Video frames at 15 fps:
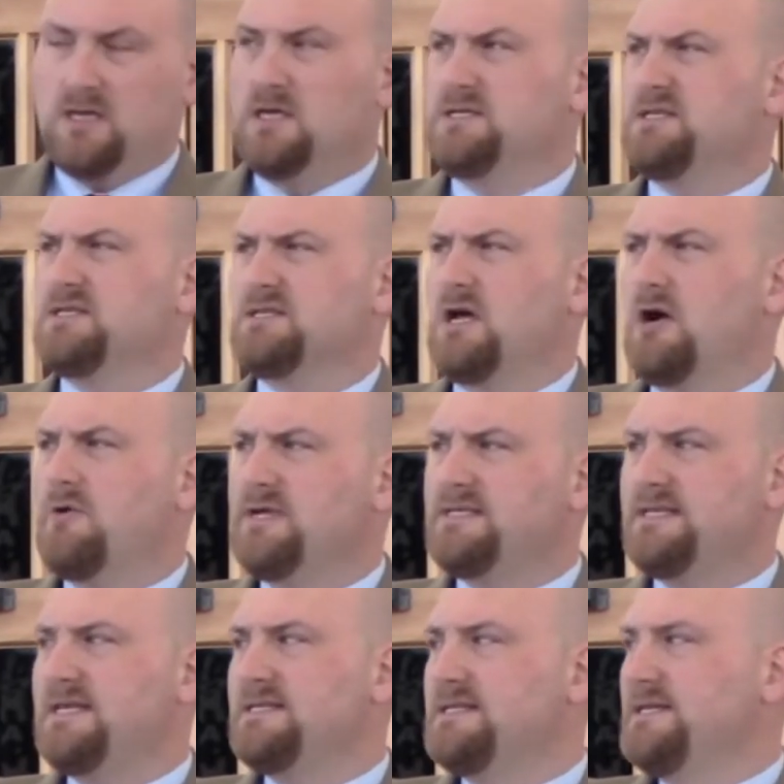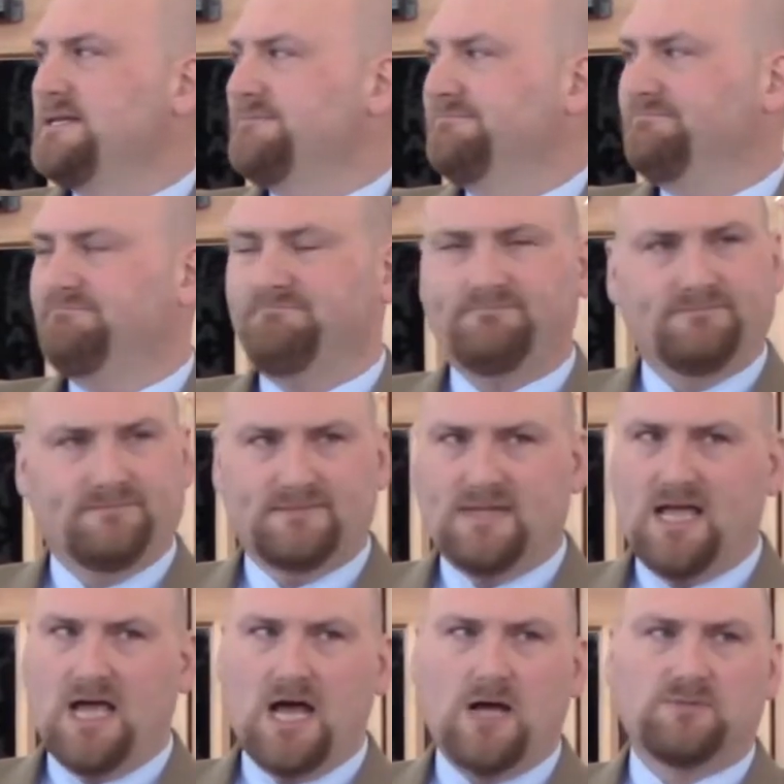Is this always easy?
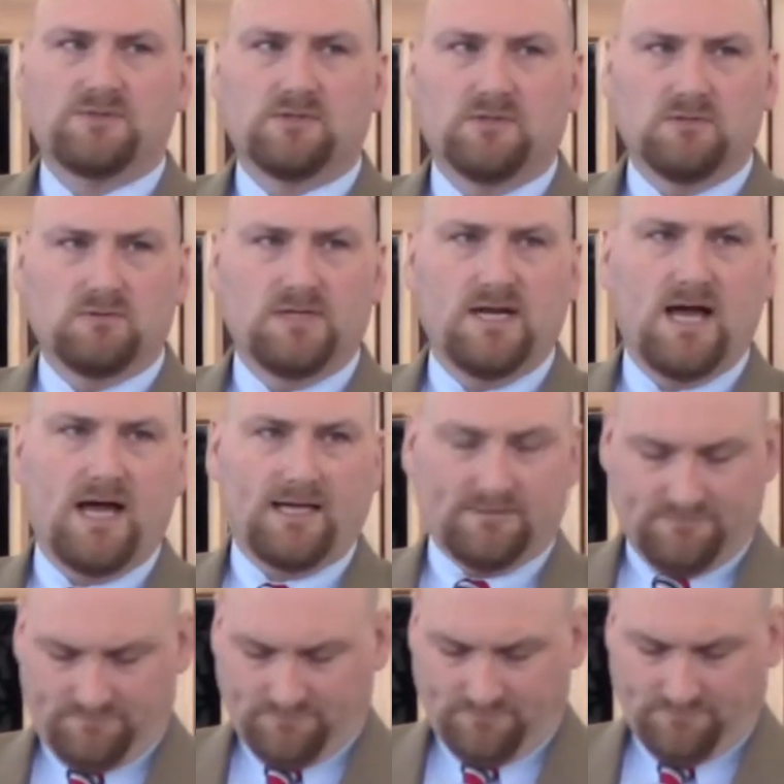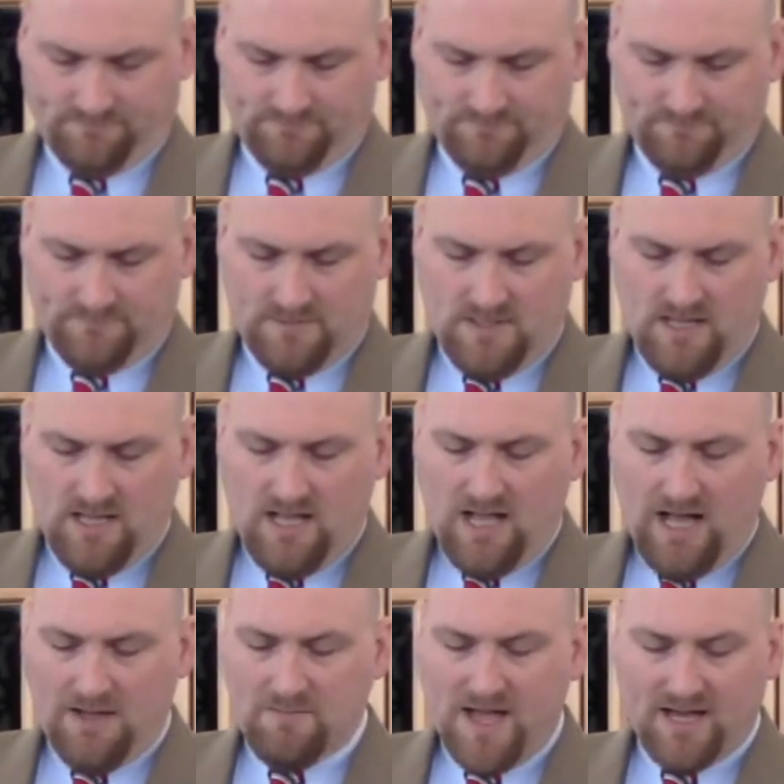Absolutely not.
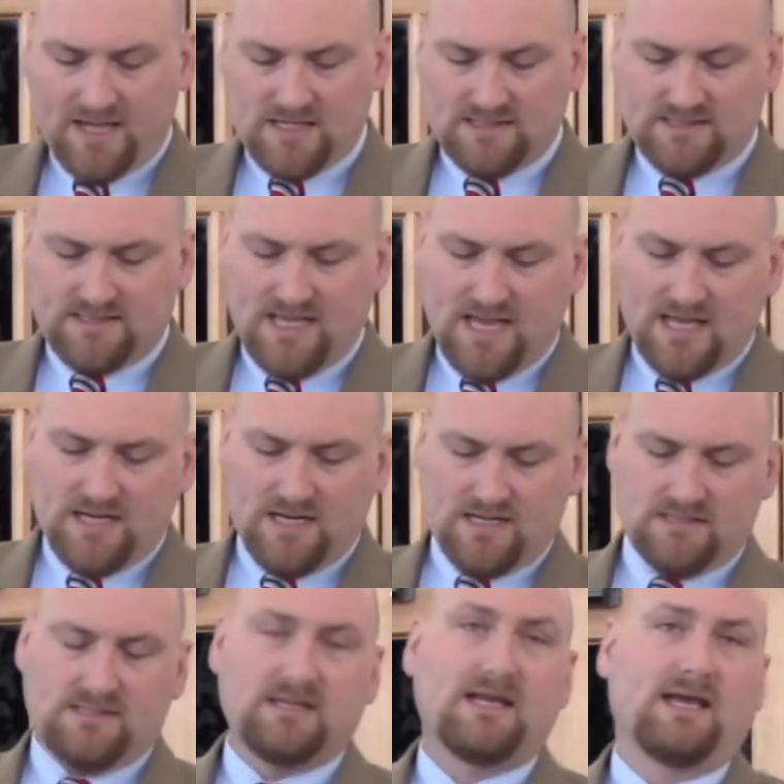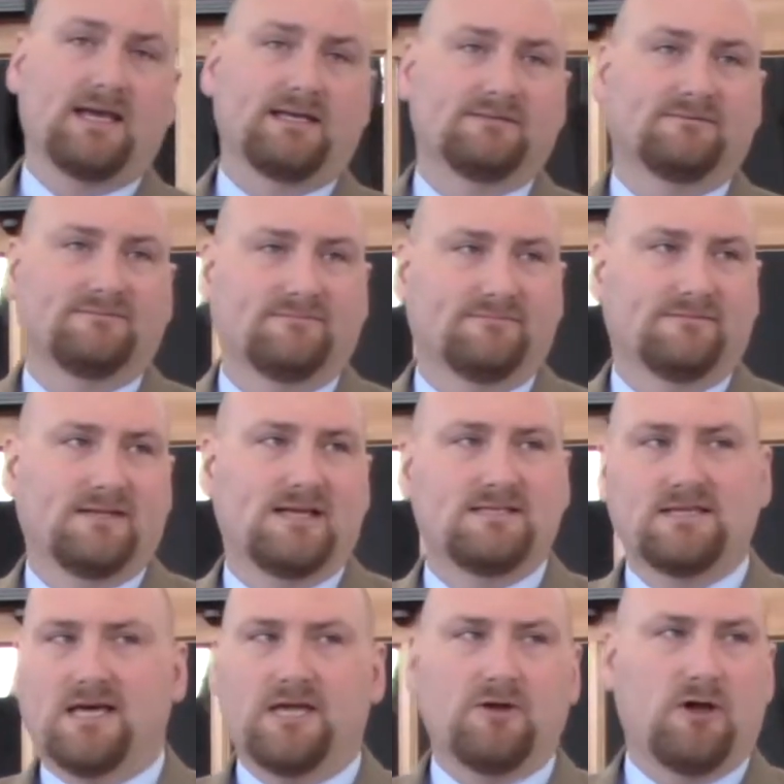I'm not going to stand here today and
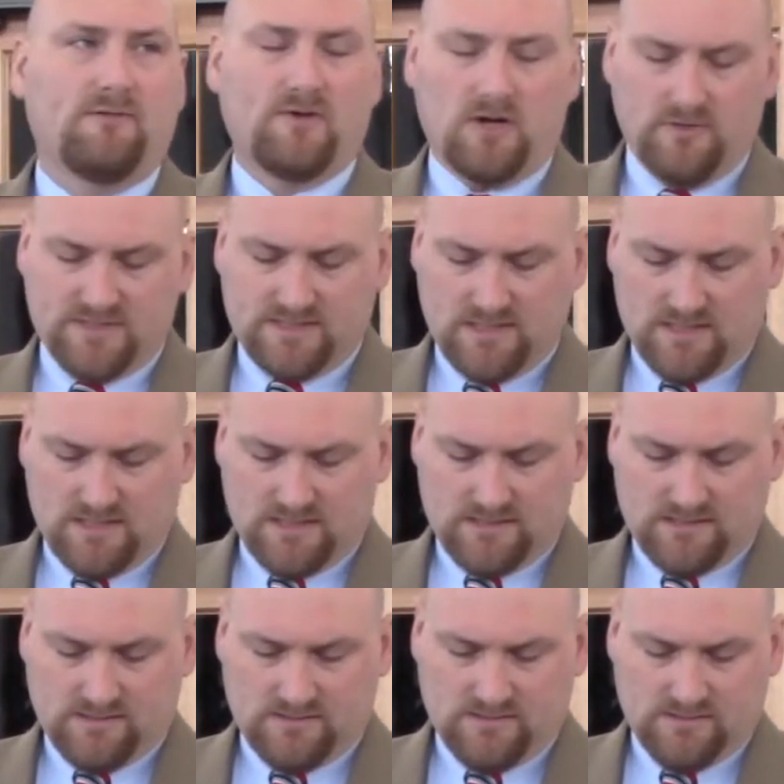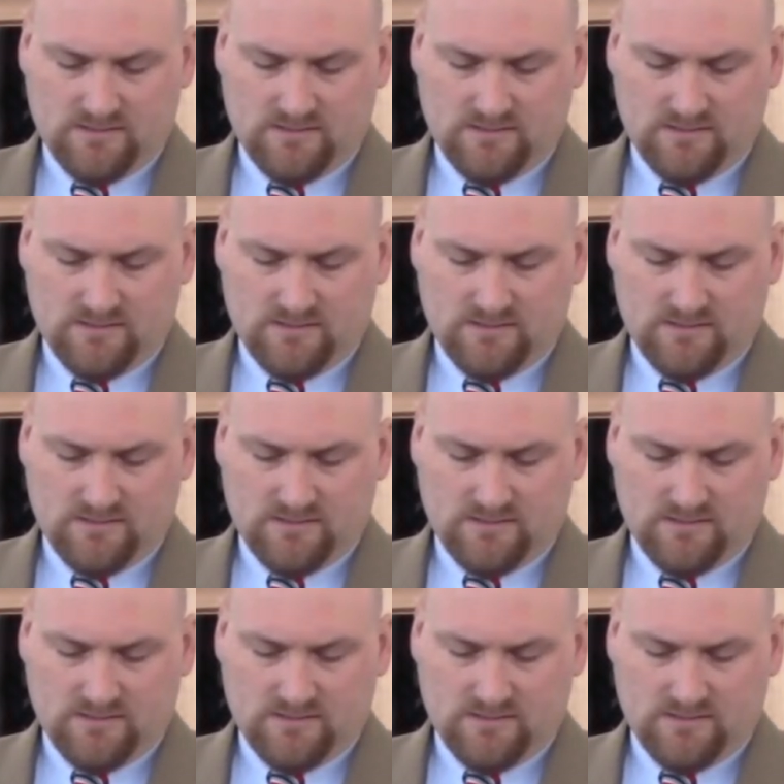tell you I've always done this.